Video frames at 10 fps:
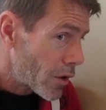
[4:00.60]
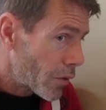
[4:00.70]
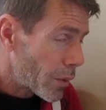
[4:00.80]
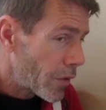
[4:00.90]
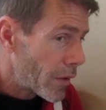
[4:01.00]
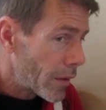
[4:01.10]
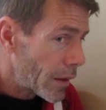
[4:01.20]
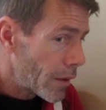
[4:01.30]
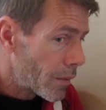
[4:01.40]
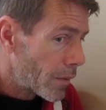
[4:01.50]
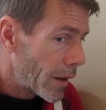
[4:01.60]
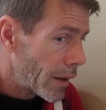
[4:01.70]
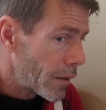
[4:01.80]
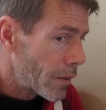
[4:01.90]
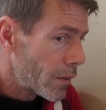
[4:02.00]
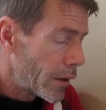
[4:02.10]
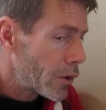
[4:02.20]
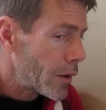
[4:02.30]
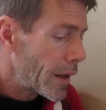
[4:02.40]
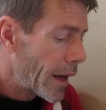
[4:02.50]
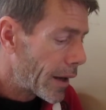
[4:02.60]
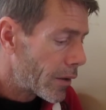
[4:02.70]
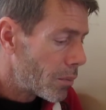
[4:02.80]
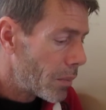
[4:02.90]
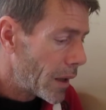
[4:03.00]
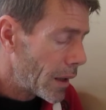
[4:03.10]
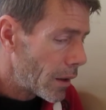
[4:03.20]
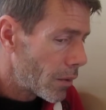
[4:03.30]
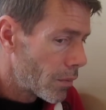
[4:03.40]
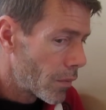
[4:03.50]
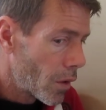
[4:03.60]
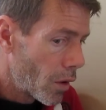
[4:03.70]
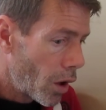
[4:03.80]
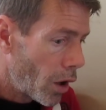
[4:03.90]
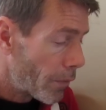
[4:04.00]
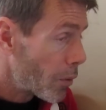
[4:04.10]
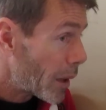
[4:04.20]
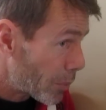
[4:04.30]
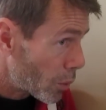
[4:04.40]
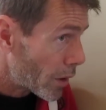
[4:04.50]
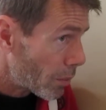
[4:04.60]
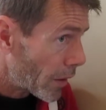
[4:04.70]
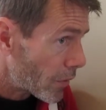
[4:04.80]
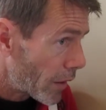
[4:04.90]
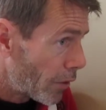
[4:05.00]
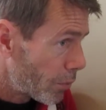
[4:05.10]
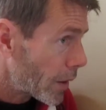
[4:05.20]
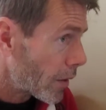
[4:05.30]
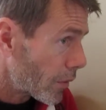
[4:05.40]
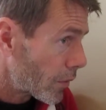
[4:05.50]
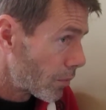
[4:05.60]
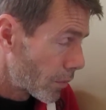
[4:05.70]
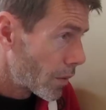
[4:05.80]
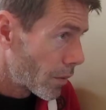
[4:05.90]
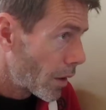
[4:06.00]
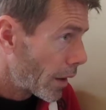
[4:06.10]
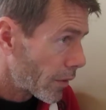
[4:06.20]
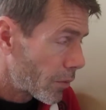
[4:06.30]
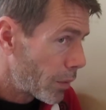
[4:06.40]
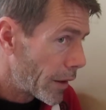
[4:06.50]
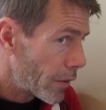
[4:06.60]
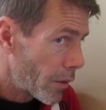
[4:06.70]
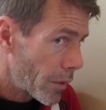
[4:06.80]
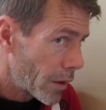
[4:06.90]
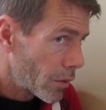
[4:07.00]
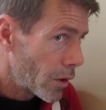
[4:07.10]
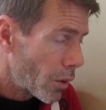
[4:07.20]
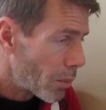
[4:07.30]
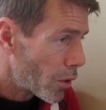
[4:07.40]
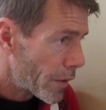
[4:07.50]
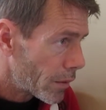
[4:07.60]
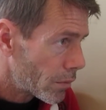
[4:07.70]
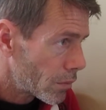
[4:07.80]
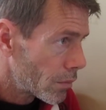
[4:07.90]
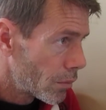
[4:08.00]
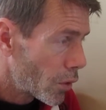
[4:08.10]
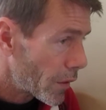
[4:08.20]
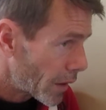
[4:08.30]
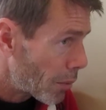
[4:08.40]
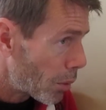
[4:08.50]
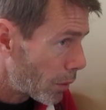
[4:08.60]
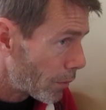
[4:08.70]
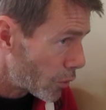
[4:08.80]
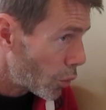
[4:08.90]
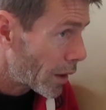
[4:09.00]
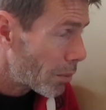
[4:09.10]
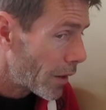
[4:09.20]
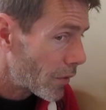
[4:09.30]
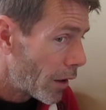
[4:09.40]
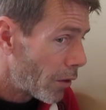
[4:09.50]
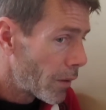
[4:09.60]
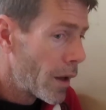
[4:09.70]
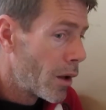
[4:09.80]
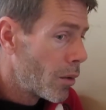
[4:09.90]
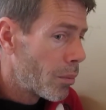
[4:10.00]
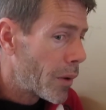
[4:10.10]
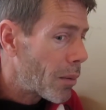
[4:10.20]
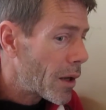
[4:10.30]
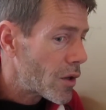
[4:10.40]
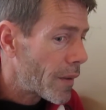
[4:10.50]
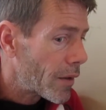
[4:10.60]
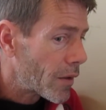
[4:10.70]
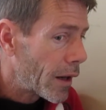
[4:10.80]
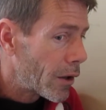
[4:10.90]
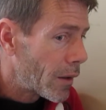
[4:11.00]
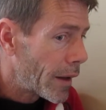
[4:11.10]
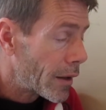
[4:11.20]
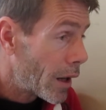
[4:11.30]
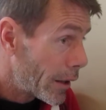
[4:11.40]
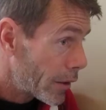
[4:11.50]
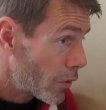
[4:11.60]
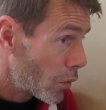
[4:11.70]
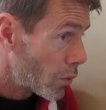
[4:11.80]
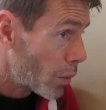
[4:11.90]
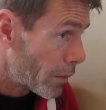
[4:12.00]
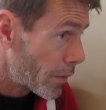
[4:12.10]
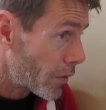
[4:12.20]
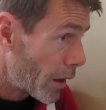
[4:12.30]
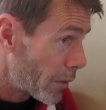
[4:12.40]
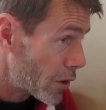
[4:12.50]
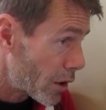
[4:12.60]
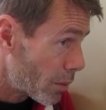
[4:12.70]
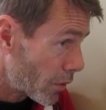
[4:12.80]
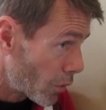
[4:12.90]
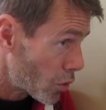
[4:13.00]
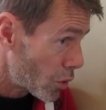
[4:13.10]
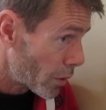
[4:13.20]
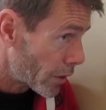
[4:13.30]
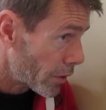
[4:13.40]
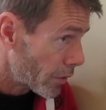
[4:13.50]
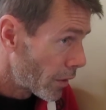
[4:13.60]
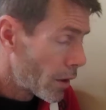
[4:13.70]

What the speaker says: just recently, they literally handed me all of the paperwork myself because I explained to them that I'm more than capable of doing it myself. But I mentioned that to Caroline Hartz, who's one of the Salvation Army social workers.